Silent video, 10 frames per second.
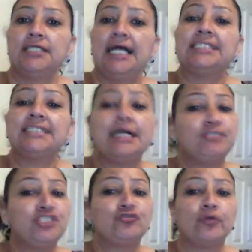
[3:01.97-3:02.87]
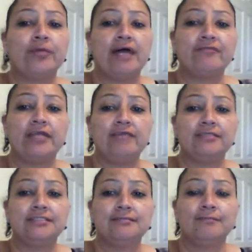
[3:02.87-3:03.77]
at the time she drew up the
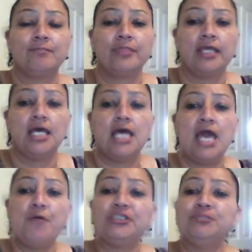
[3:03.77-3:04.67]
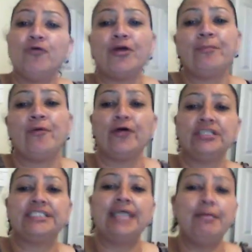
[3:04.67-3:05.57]
affidavit. It was more
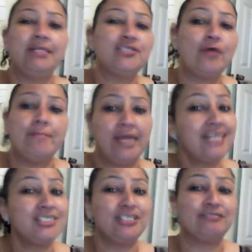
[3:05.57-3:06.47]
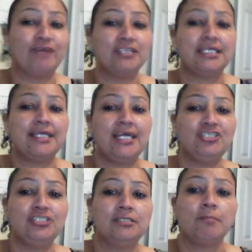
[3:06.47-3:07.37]
important to get me to admit to these false
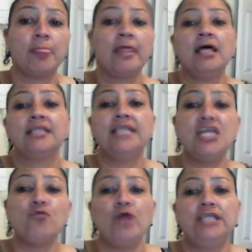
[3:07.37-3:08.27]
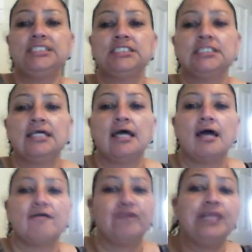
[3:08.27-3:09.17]
allegations than it was
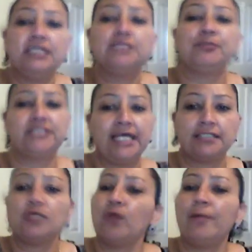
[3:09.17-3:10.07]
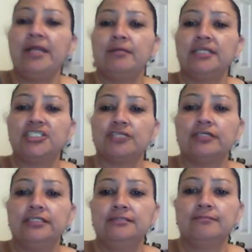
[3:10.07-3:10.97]
for them to protect the well-being of my
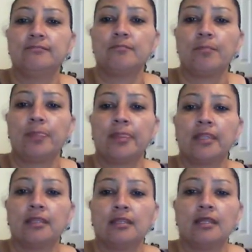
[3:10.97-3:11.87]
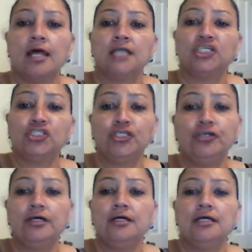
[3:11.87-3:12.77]
children. So due
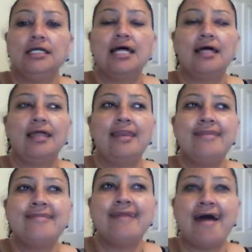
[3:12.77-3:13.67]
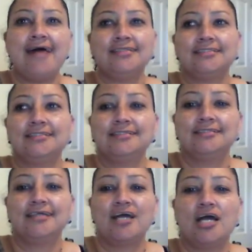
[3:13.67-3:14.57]
to not
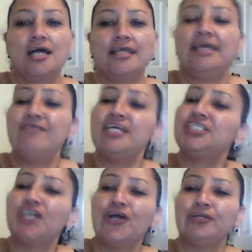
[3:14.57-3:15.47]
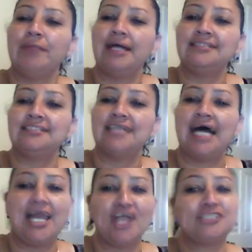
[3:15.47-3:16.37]
giving in to her demands,
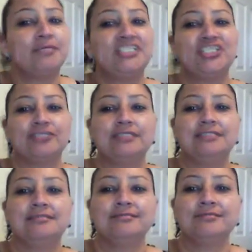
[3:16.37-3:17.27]
I lost my children